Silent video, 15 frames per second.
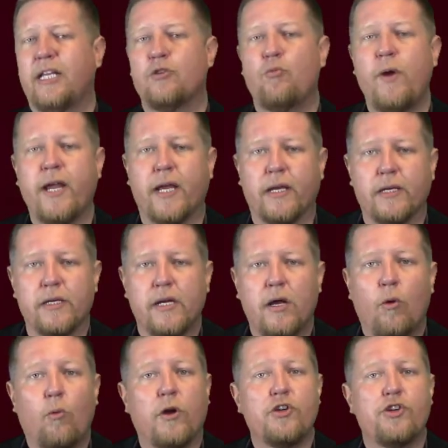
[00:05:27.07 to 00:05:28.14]
is weakened
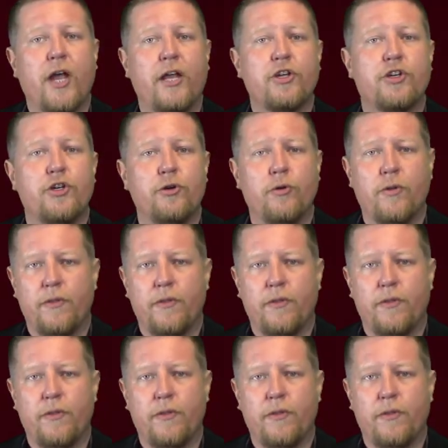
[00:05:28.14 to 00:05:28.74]
when changed to,